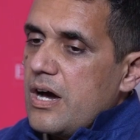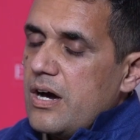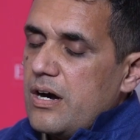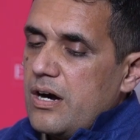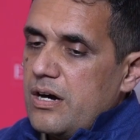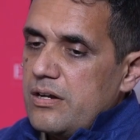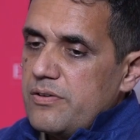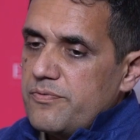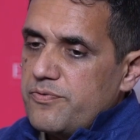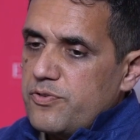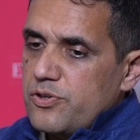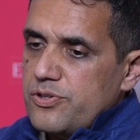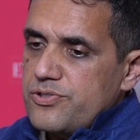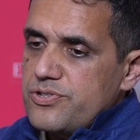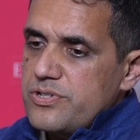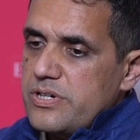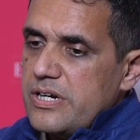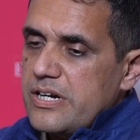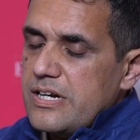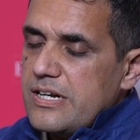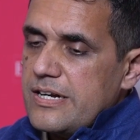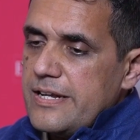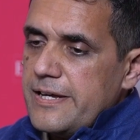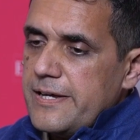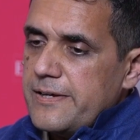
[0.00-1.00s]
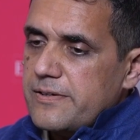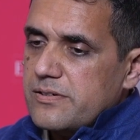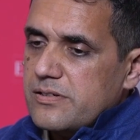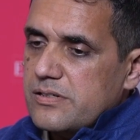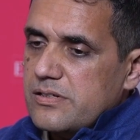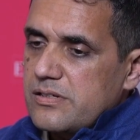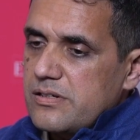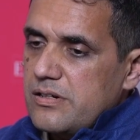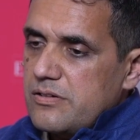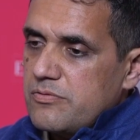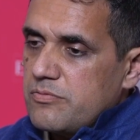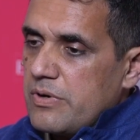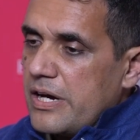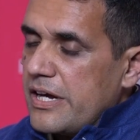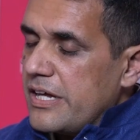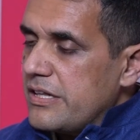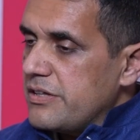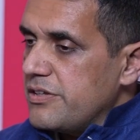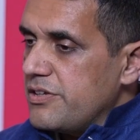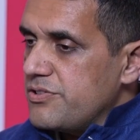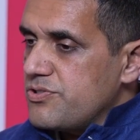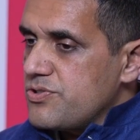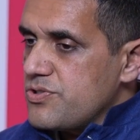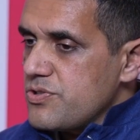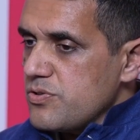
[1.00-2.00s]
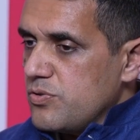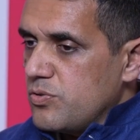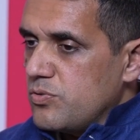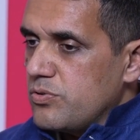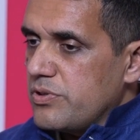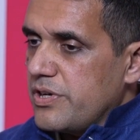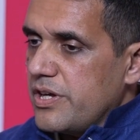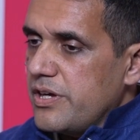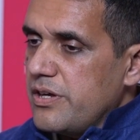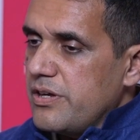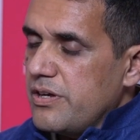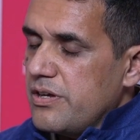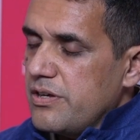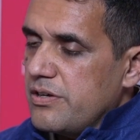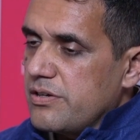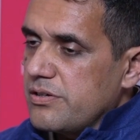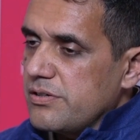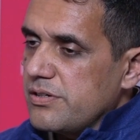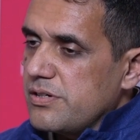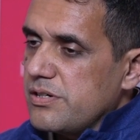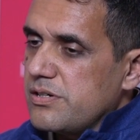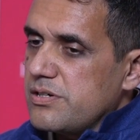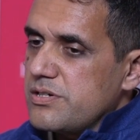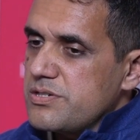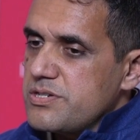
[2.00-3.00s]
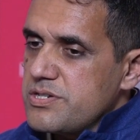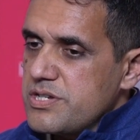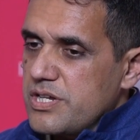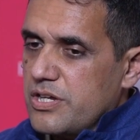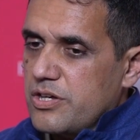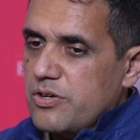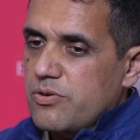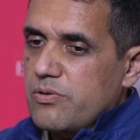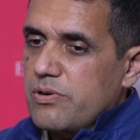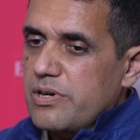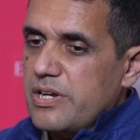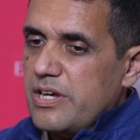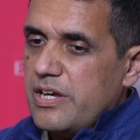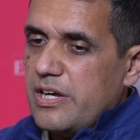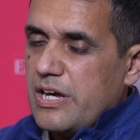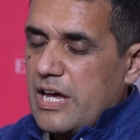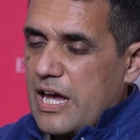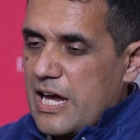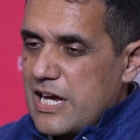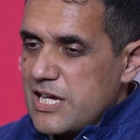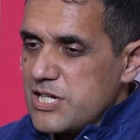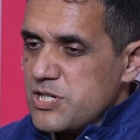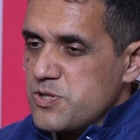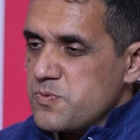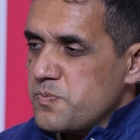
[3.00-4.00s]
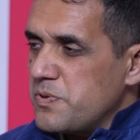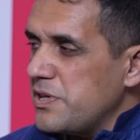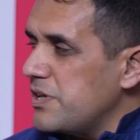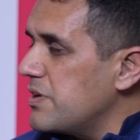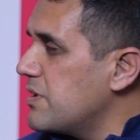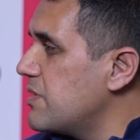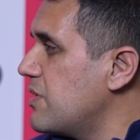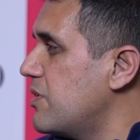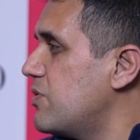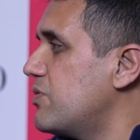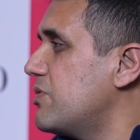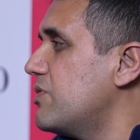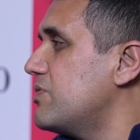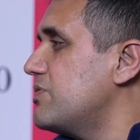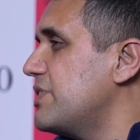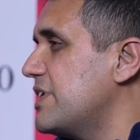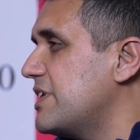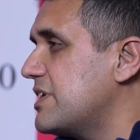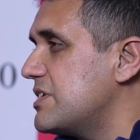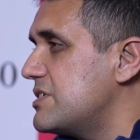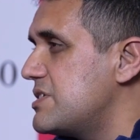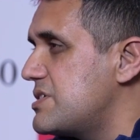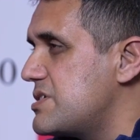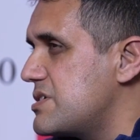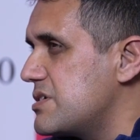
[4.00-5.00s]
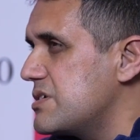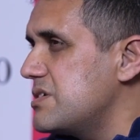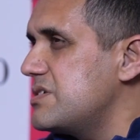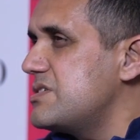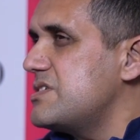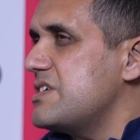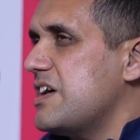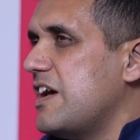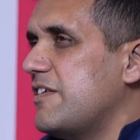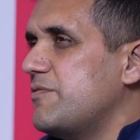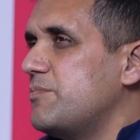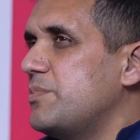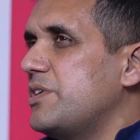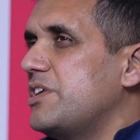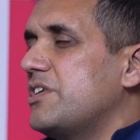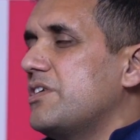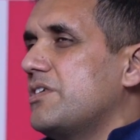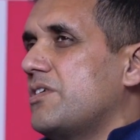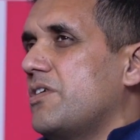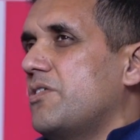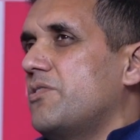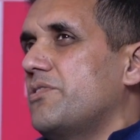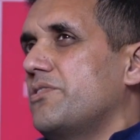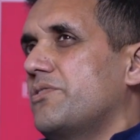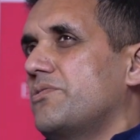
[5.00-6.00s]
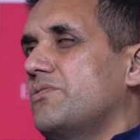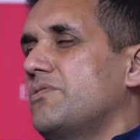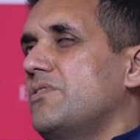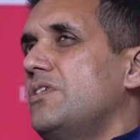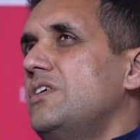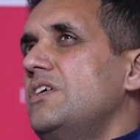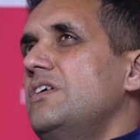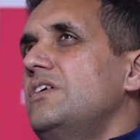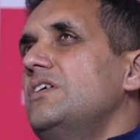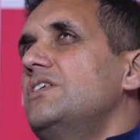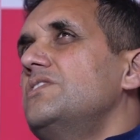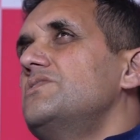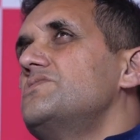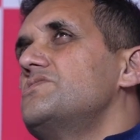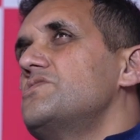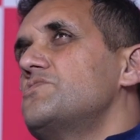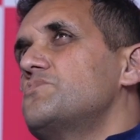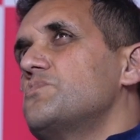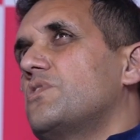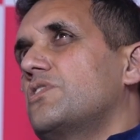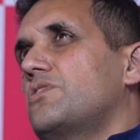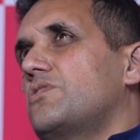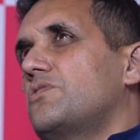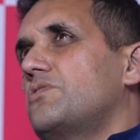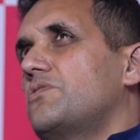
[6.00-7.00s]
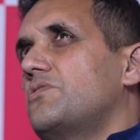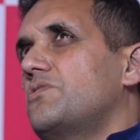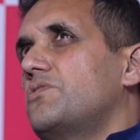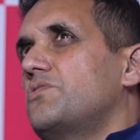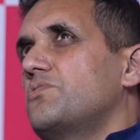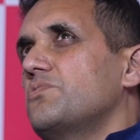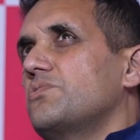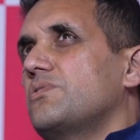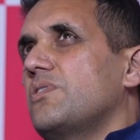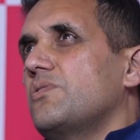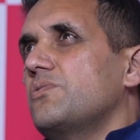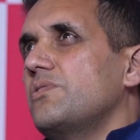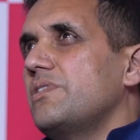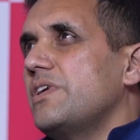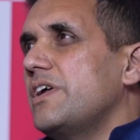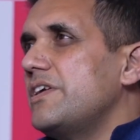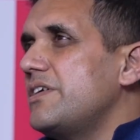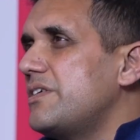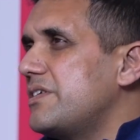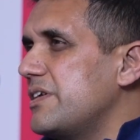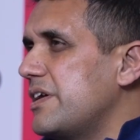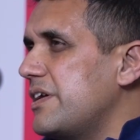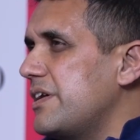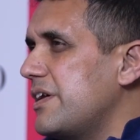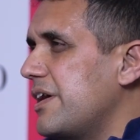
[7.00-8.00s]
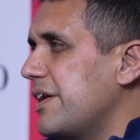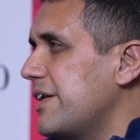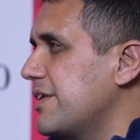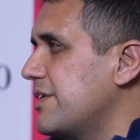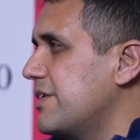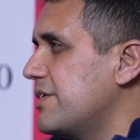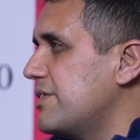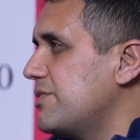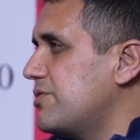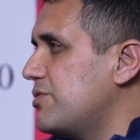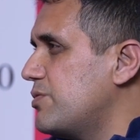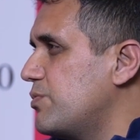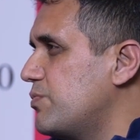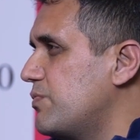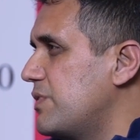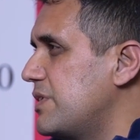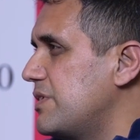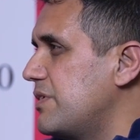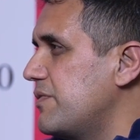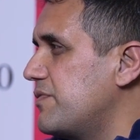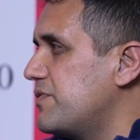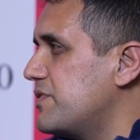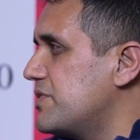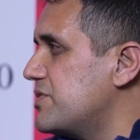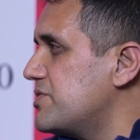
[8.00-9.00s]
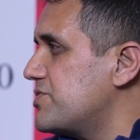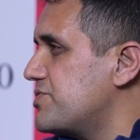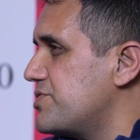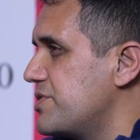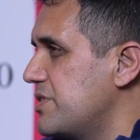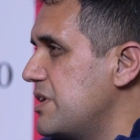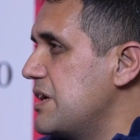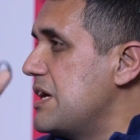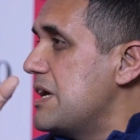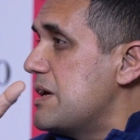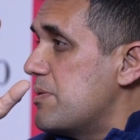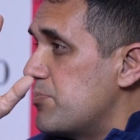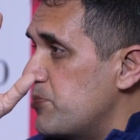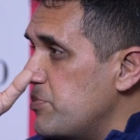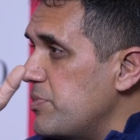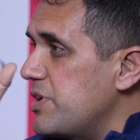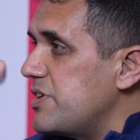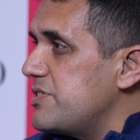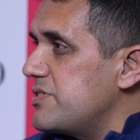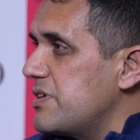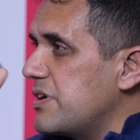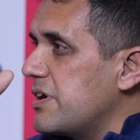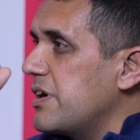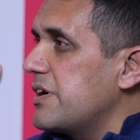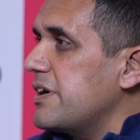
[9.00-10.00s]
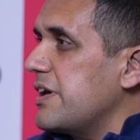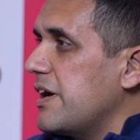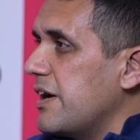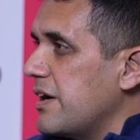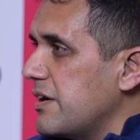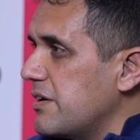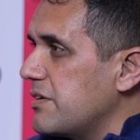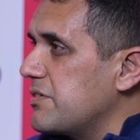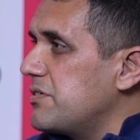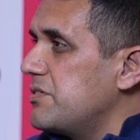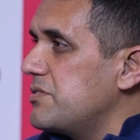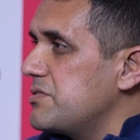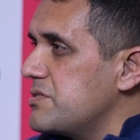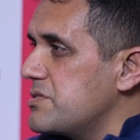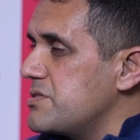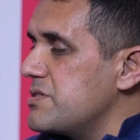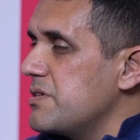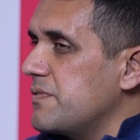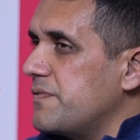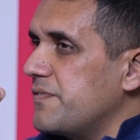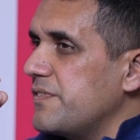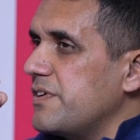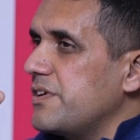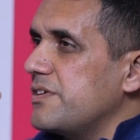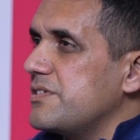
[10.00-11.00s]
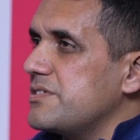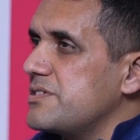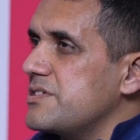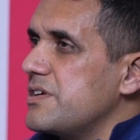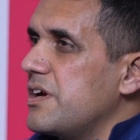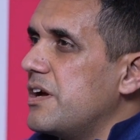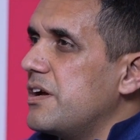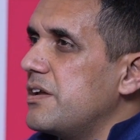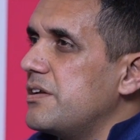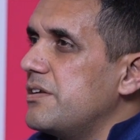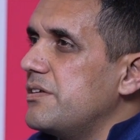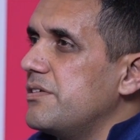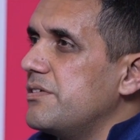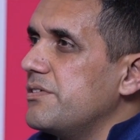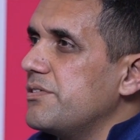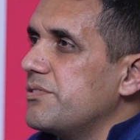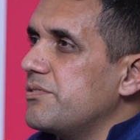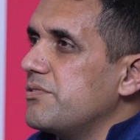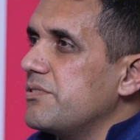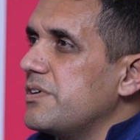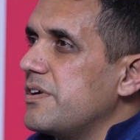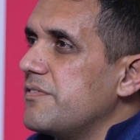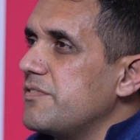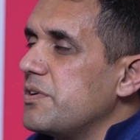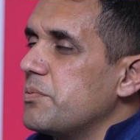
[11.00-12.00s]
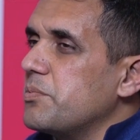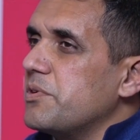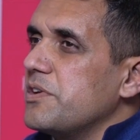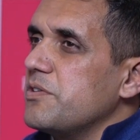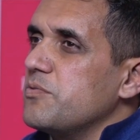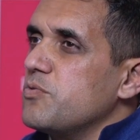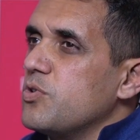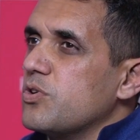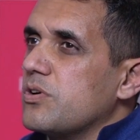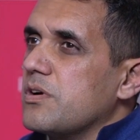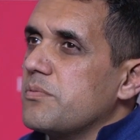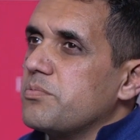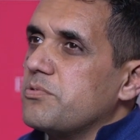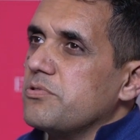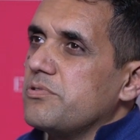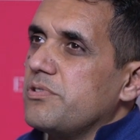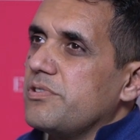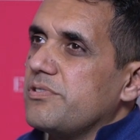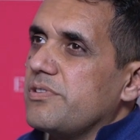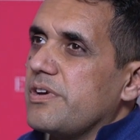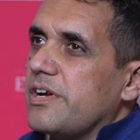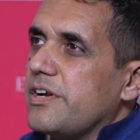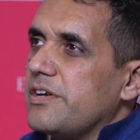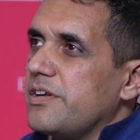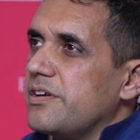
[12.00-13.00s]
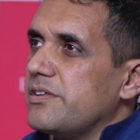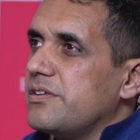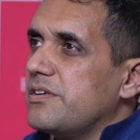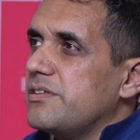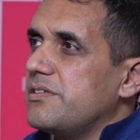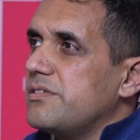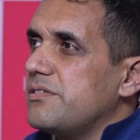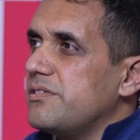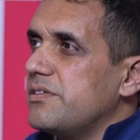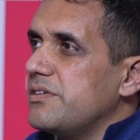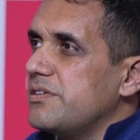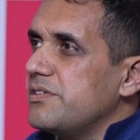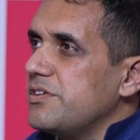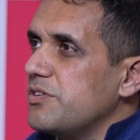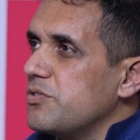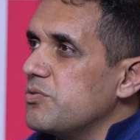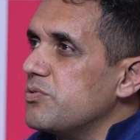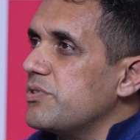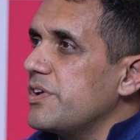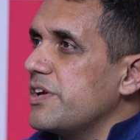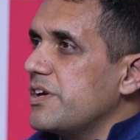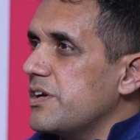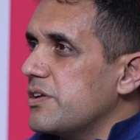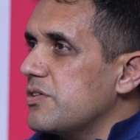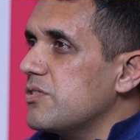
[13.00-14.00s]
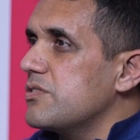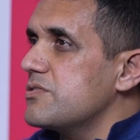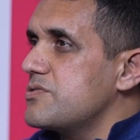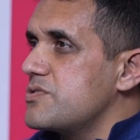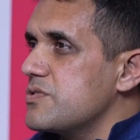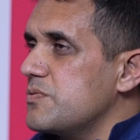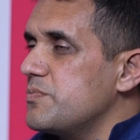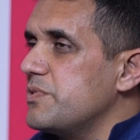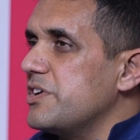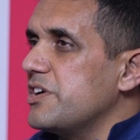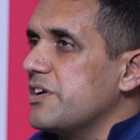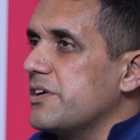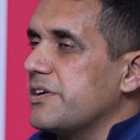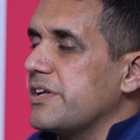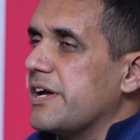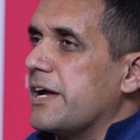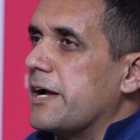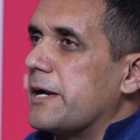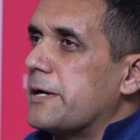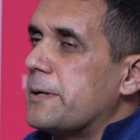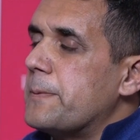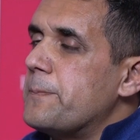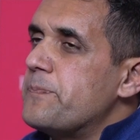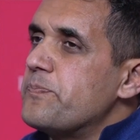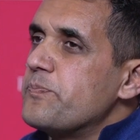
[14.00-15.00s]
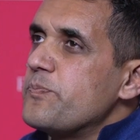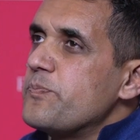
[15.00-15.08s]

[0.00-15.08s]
Unfortunately, while this OT security has been around, or the concerns have been around, since 2010, I guess, when the first major attack surfaced, and everybody woke up to this idea that the OT can also be attacked.